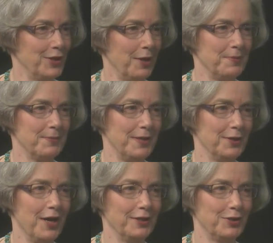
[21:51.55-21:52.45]
helps me a
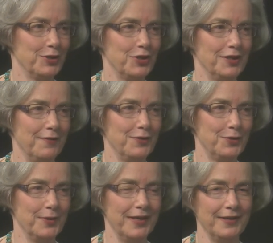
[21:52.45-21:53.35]
lot because she loves
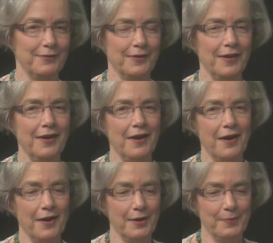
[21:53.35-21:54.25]
doing it, and
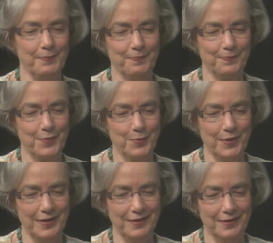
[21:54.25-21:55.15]
um, we.